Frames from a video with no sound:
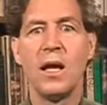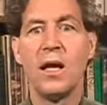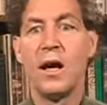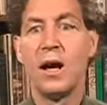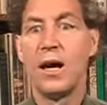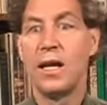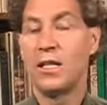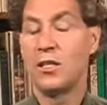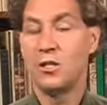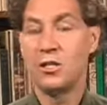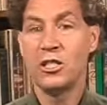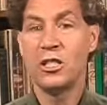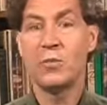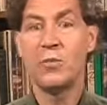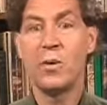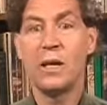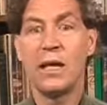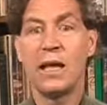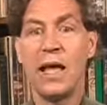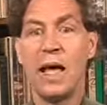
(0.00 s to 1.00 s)
It could just
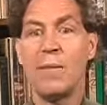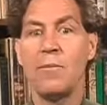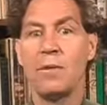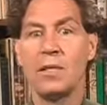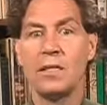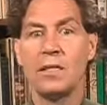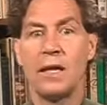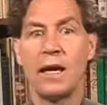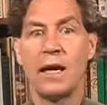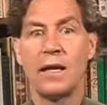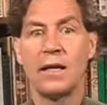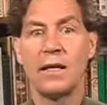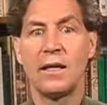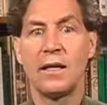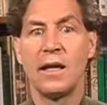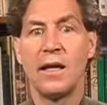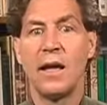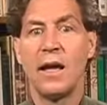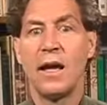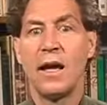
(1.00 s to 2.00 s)
be a lab mistake.
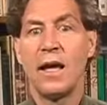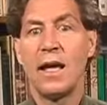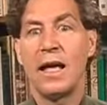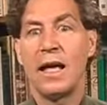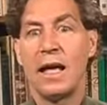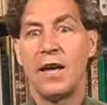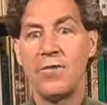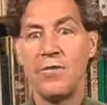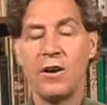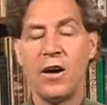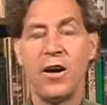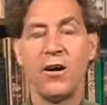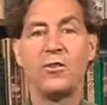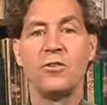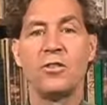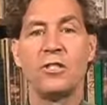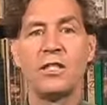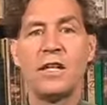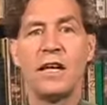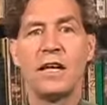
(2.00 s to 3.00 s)
If you
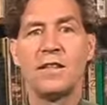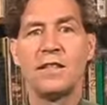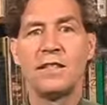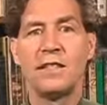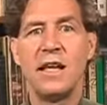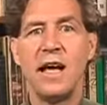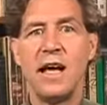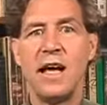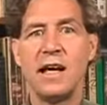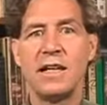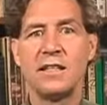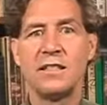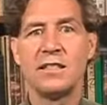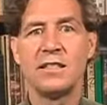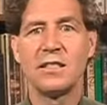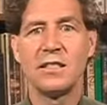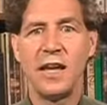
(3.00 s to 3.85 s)
understand the tests